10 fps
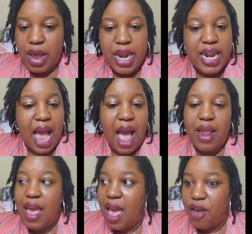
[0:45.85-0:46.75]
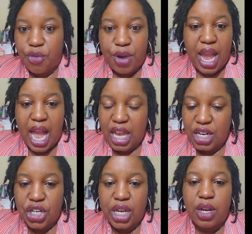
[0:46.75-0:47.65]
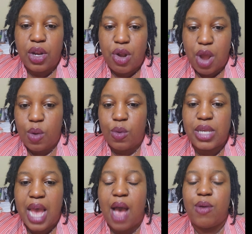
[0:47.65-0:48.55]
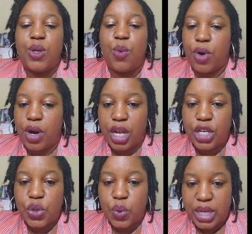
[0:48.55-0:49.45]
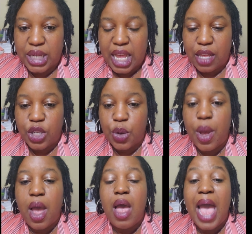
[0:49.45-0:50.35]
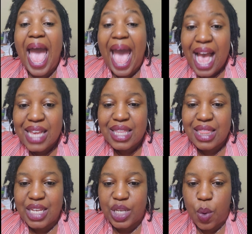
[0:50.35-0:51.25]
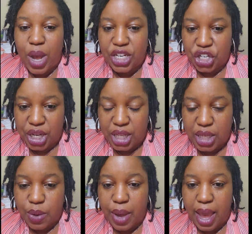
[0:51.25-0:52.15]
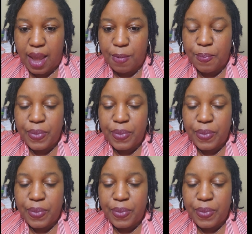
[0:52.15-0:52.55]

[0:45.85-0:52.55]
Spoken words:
Not every agent knows how to work a short sale. So ask these questions, okay?